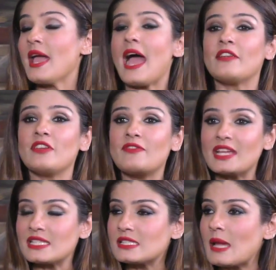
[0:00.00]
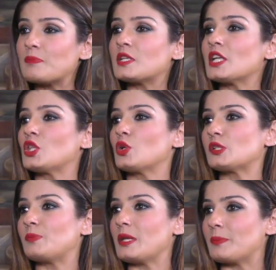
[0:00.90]
And we've accepted
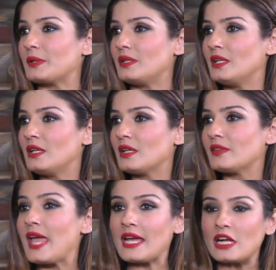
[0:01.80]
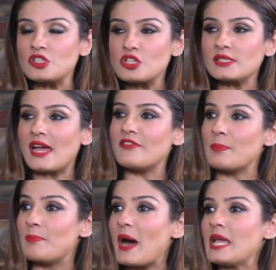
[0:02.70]
those people. Their cultures have
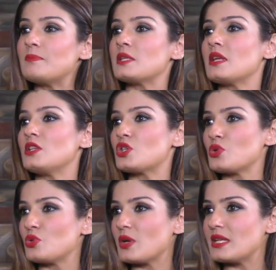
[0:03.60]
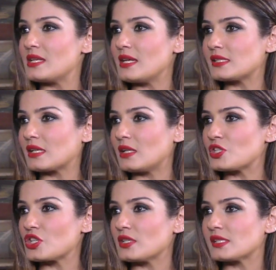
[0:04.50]
imbibed into India's
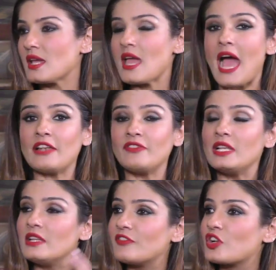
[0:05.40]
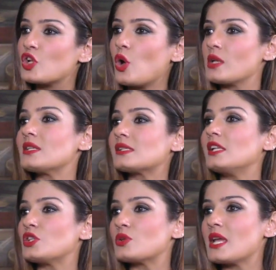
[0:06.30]
cultures. And we live
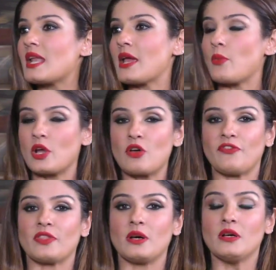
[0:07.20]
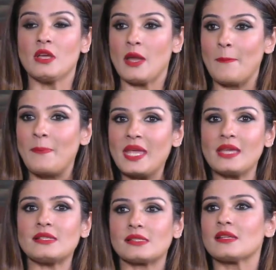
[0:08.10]
gloriously today like one of the
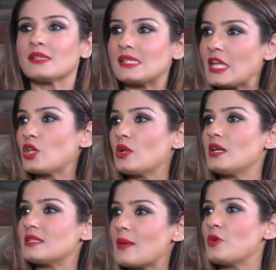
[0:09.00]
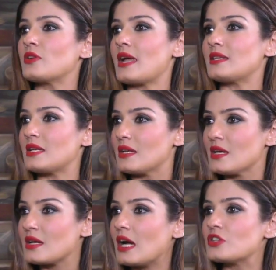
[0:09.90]
biggest secular democratic
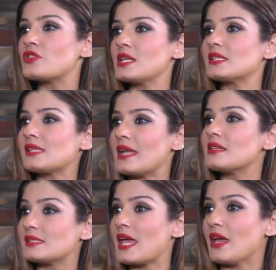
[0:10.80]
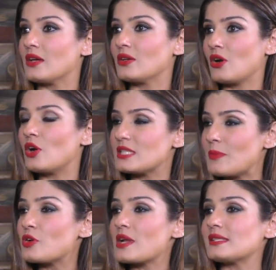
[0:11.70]
countries that is there. Or
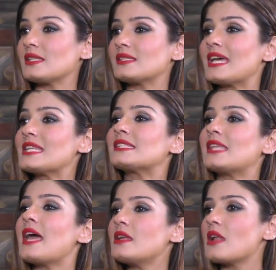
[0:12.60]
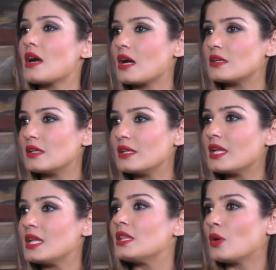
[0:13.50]
democracies that is there in our
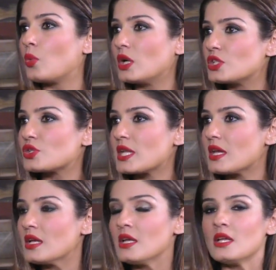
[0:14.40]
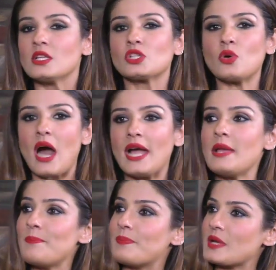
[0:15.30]
in the world today. So I
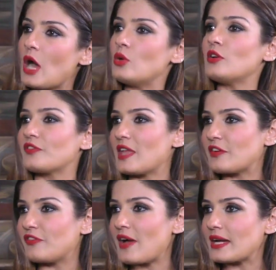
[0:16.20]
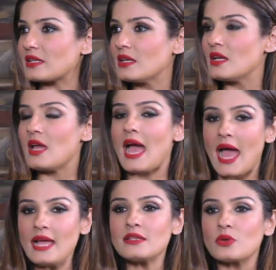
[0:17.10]
am proud of that fact. And